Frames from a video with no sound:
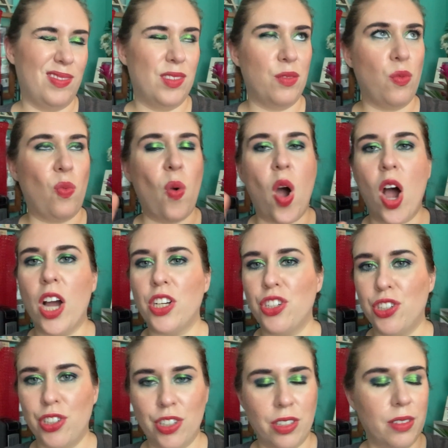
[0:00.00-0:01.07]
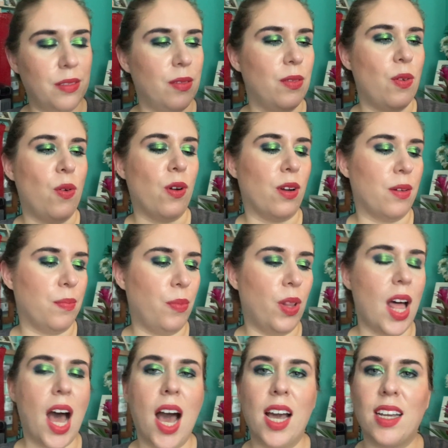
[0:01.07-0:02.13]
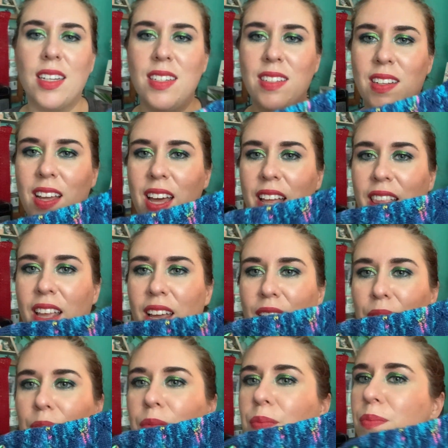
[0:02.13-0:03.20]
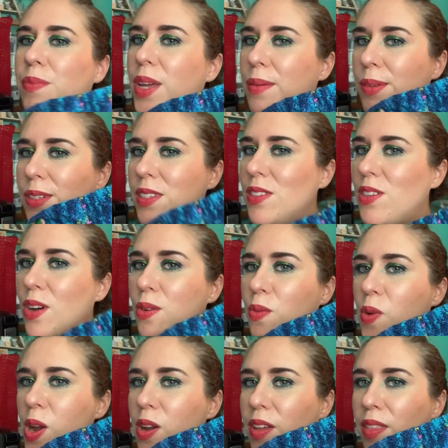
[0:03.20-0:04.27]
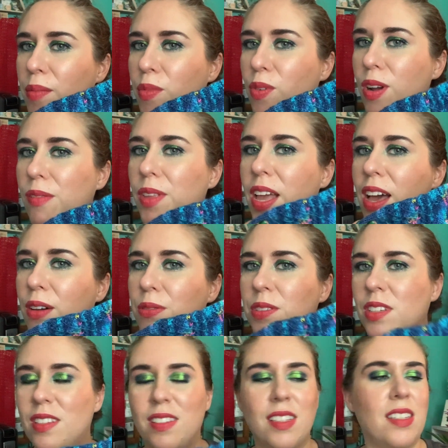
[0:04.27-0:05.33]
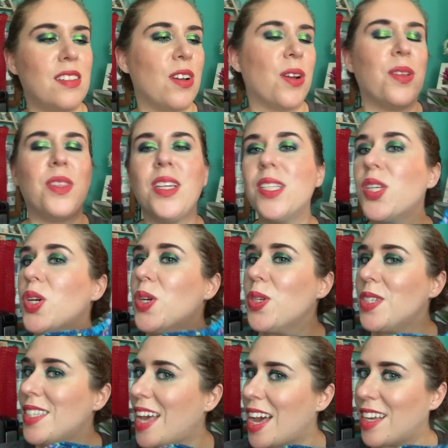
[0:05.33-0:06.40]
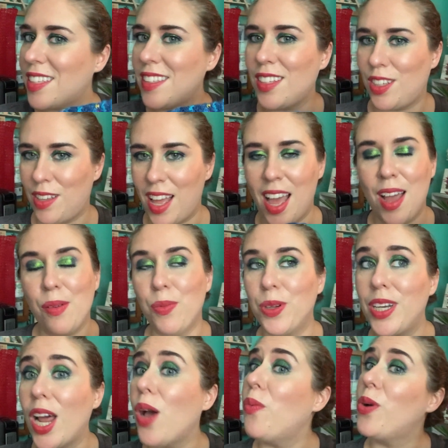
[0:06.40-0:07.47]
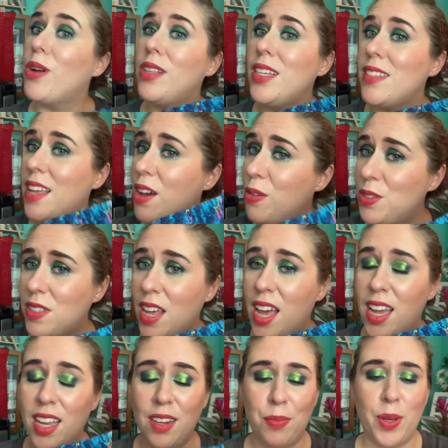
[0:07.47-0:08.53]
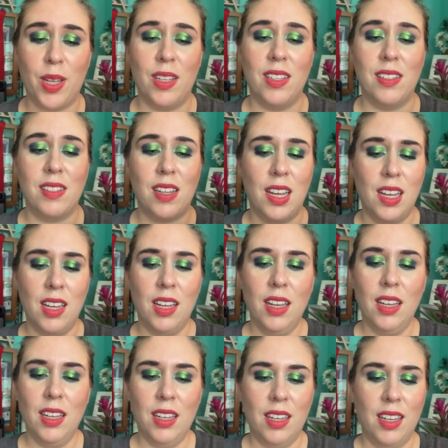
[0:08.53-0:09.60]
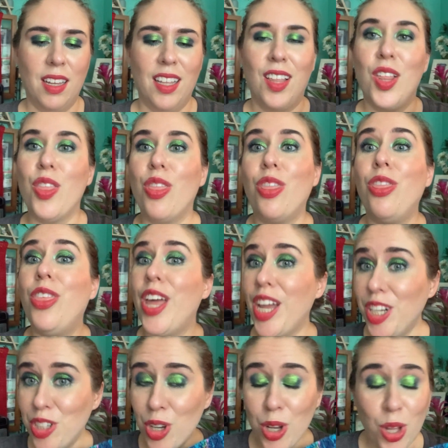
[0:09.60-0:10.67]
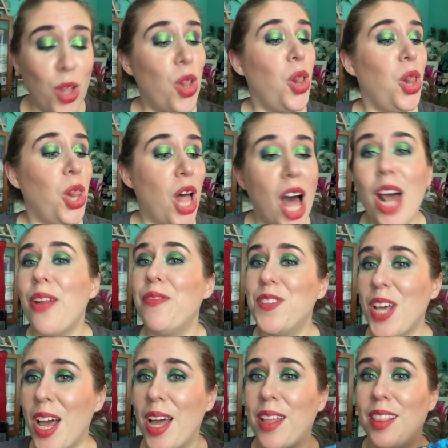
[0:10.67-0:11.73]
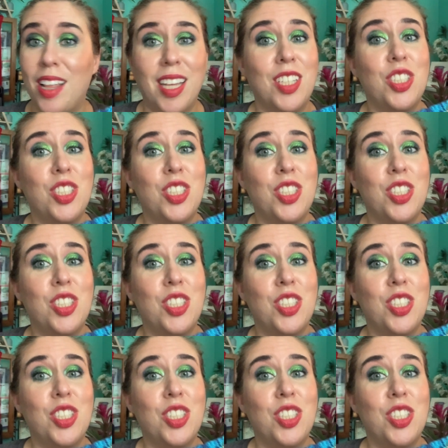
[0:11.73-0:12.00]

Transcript: washed or blocked and then be able to start wearing them around the house, because these are socks. I would not wear these outside because they took a lot of time. Like,